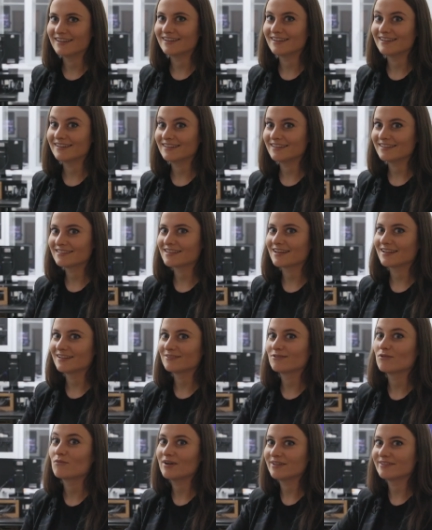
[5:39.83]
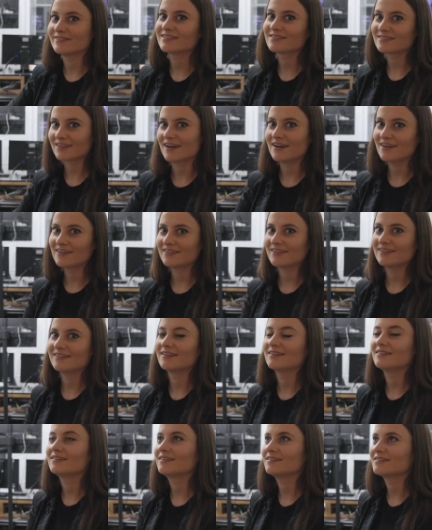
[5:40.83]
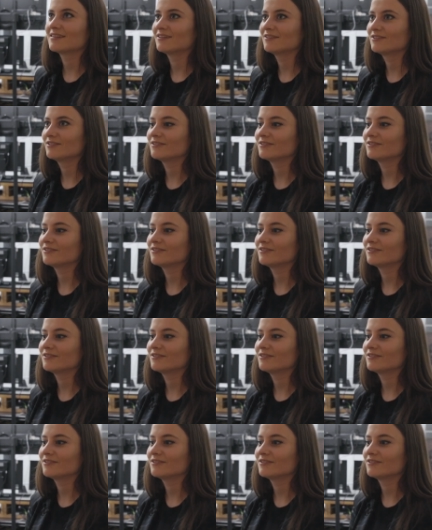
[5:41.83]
and then they tell you when to start and then they tell